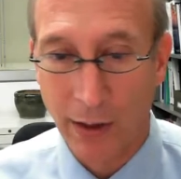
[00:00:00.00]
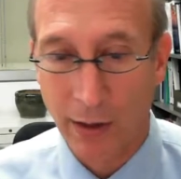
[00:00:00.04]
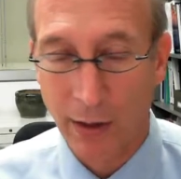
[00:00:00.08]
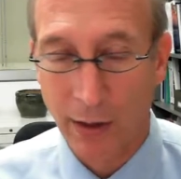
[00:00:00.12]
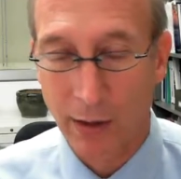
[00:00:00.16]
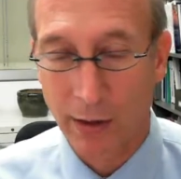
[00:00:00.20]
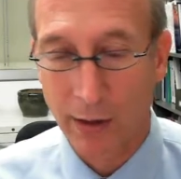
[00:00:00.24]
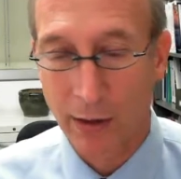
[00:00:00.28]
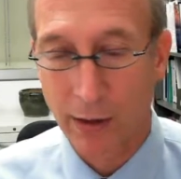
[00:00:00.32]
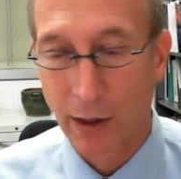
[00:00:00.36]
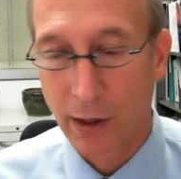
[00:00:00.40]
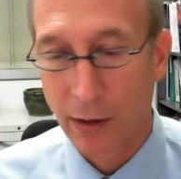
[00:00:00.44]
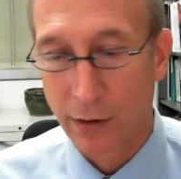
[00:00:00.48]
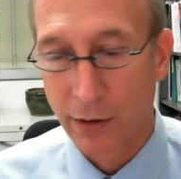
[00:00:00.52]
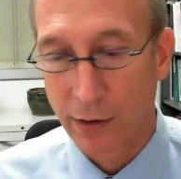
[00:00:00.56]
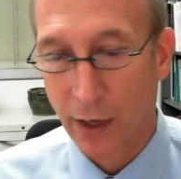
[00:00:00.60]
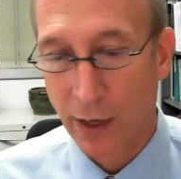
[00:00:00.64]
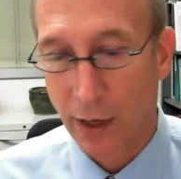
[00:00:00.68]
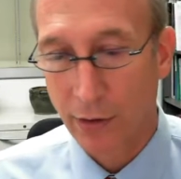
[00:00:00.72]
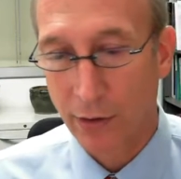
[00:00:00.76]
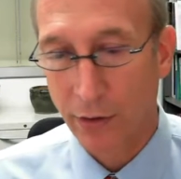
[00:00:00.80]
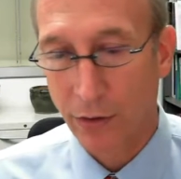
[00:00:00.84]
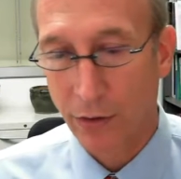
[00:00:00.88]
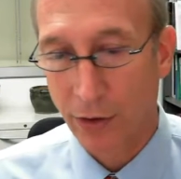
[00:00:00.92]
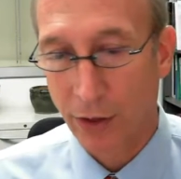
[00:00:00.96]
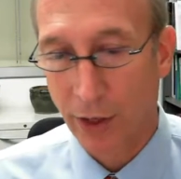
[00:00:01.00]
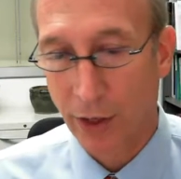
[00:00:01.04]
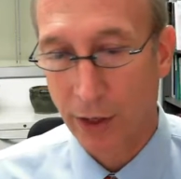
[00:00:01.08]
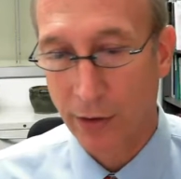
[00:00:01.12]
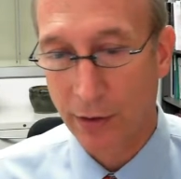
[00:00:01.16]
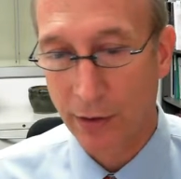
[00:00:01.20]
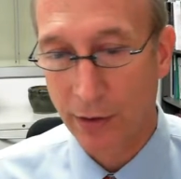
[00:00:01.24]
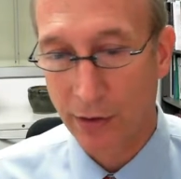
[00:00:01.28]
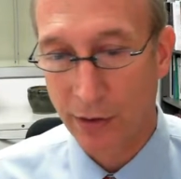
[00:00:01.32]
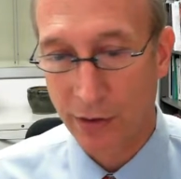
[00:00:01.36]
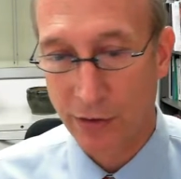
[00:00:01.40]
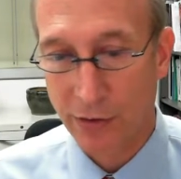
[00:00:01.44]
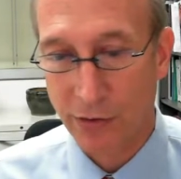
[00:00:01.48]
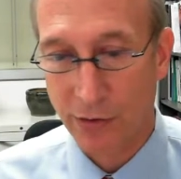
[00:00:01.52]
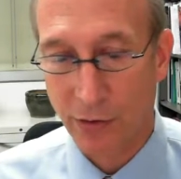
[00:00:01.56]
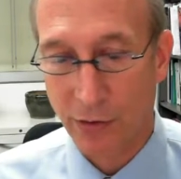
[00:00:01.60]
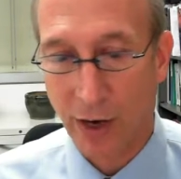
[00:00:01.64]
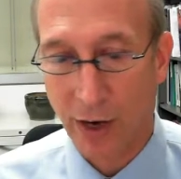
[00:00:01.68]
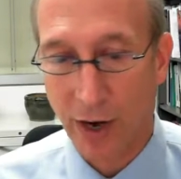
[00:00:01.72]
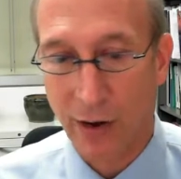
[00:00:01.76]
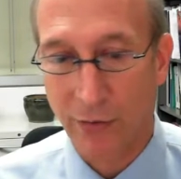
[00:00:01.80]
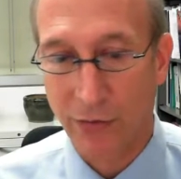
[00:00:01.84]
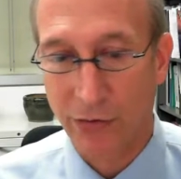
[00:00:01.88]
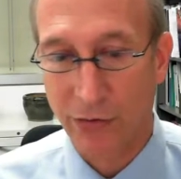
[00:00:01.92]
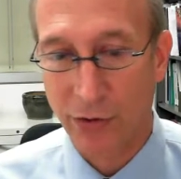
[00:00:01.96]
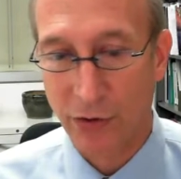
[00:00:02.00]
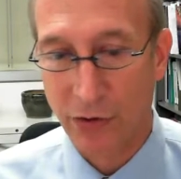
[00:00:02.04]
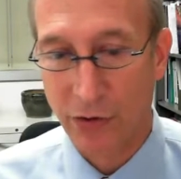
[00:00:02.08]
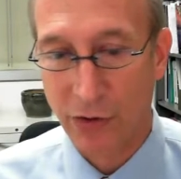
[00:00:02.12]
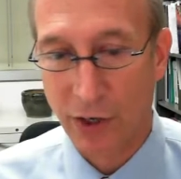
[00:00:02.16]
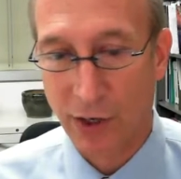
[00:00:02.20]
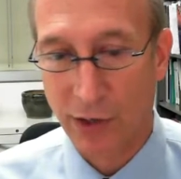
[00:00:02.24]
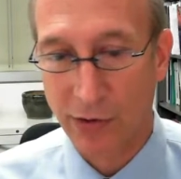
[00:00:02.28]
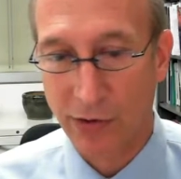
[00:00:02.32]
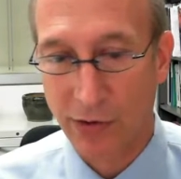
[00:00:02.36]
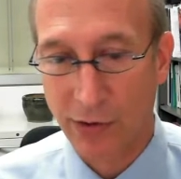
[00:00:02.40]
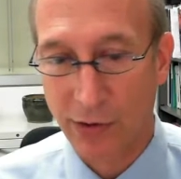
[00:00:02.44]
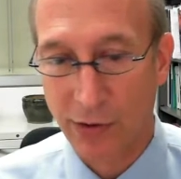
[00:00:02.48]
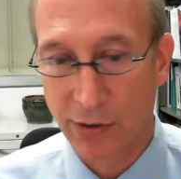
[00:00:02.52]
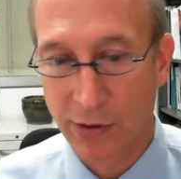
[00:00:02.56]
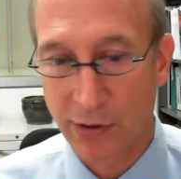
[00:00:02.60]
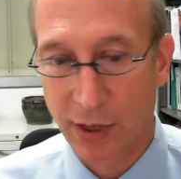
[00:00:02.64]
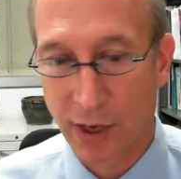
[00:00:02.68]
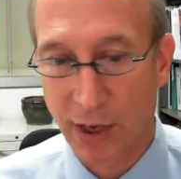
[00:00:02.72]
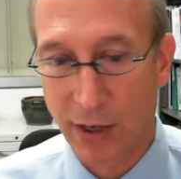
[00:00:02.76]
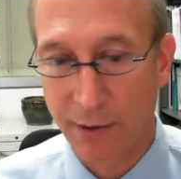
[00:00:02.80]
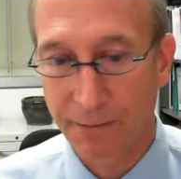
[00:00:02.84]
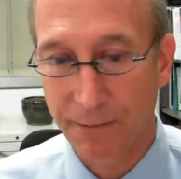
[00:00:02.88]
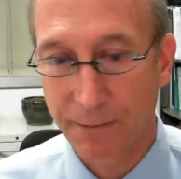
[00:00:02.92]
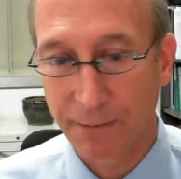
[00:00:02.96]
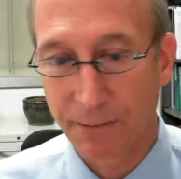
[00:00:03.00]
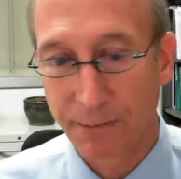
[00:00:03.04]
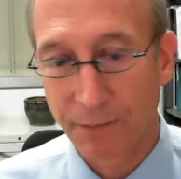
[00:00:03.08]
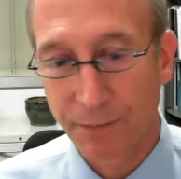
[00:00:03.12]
And the other thing that this graph suggests is that